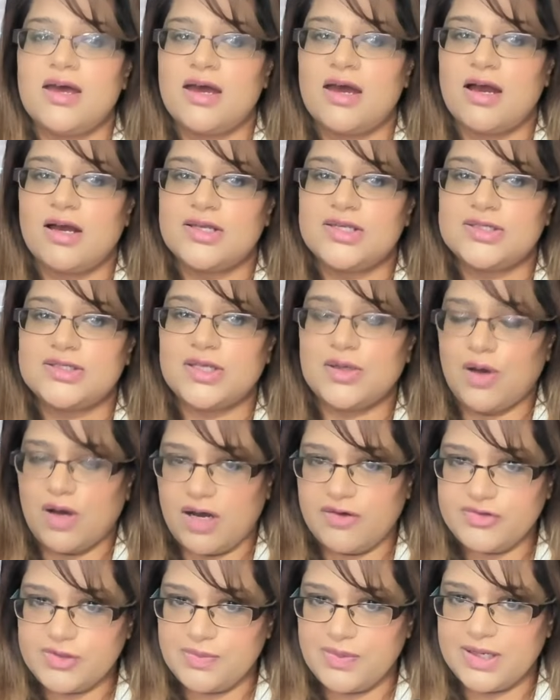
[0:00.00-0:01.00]
So after
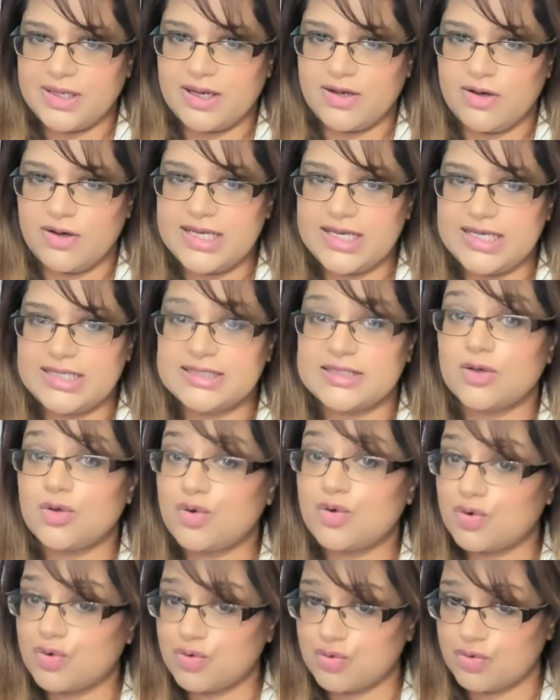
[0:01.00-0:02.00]
Bitcoin's
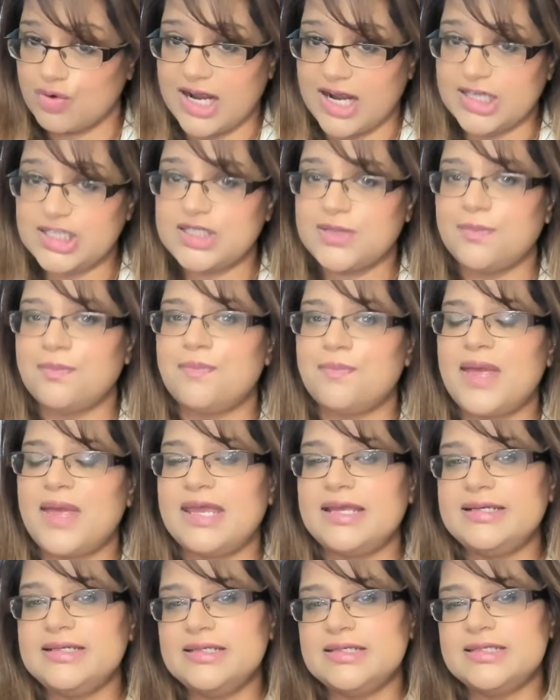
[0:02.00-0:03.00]
crash,
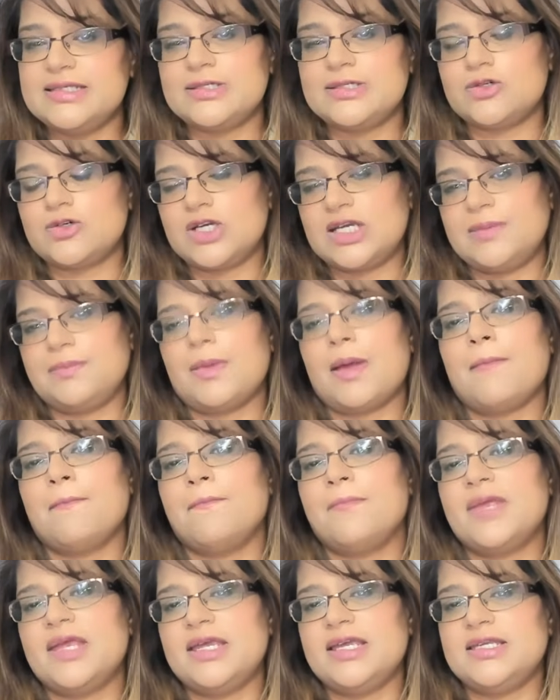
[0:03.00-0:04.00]
mainstream
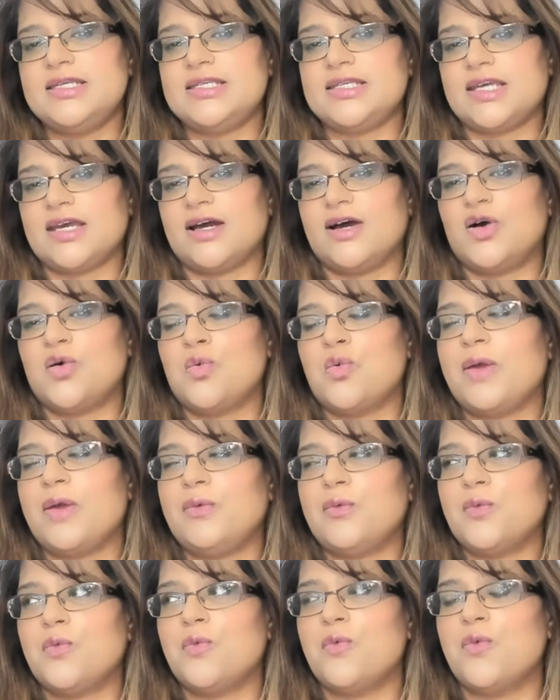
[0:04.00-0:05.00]
media went
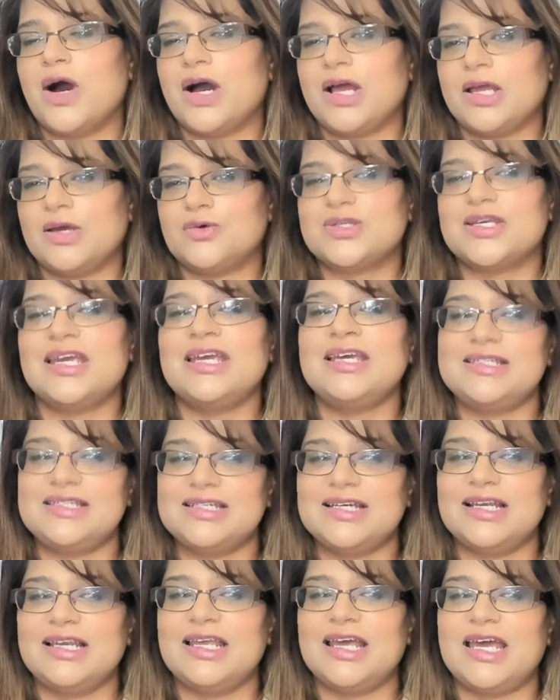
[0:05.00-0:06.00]
wild. It
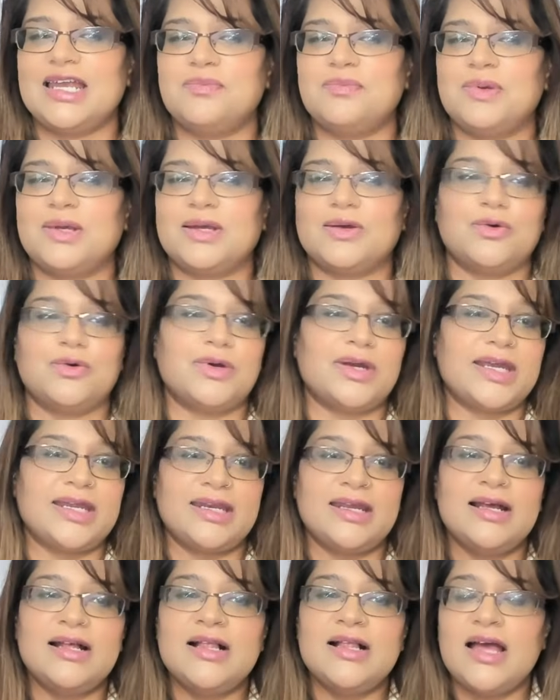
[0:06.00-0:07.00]
declared Bitcoin
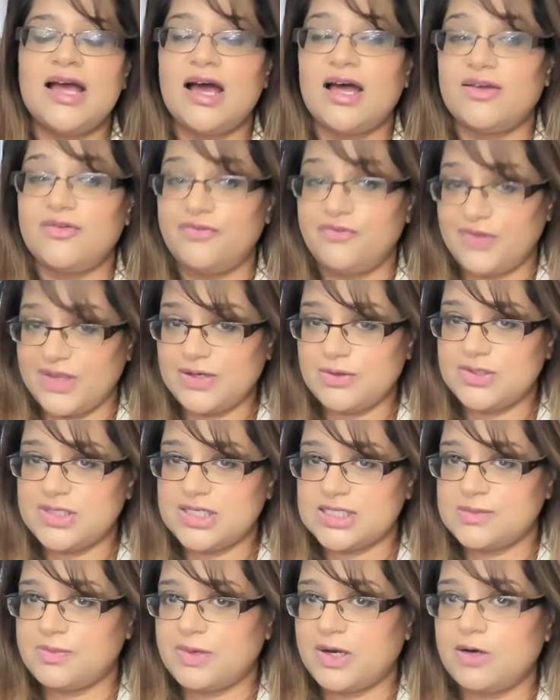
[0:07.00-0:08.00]
a failed
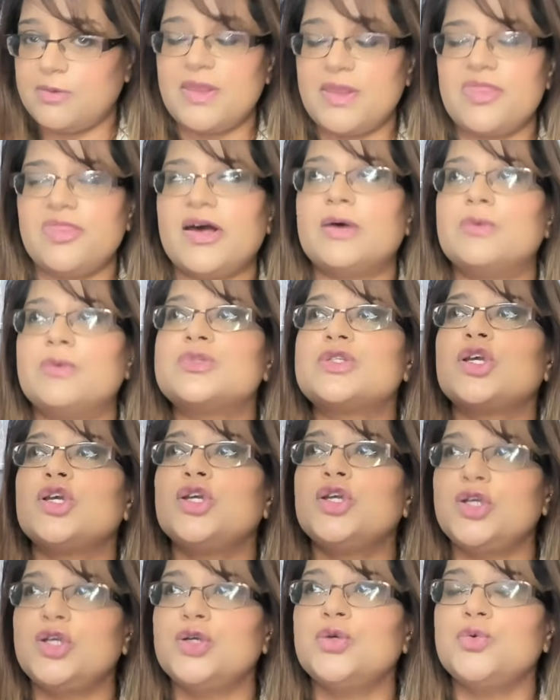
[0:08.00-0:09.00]
experiment. That was
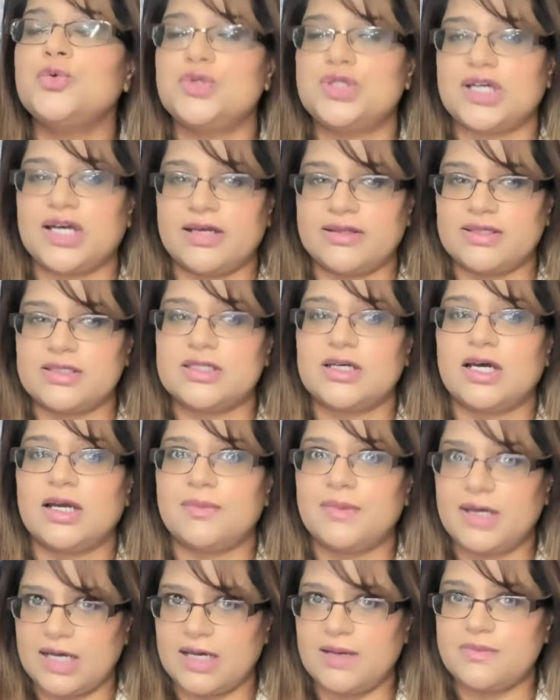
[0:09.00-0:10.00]
huge at the time,
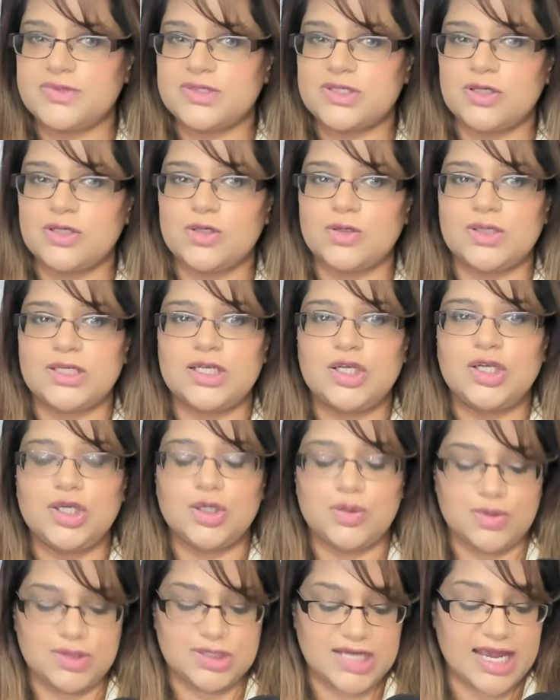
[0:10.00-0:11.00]
absolutely huge.
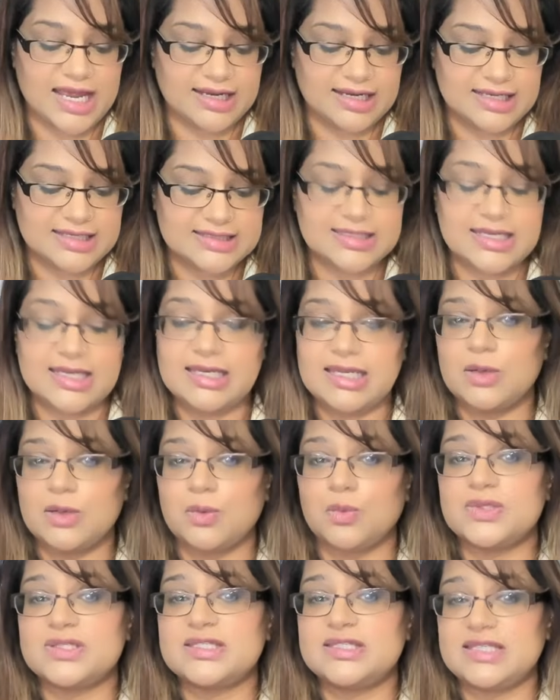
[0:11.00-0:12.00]
And it said it was
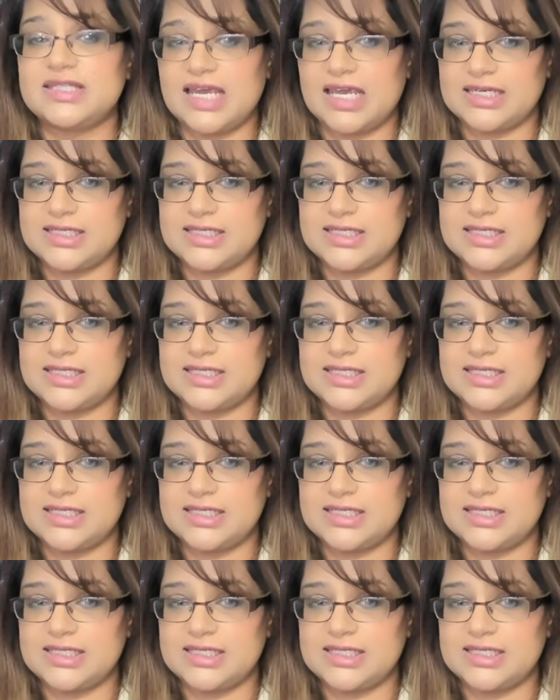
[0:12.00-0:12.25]
dead.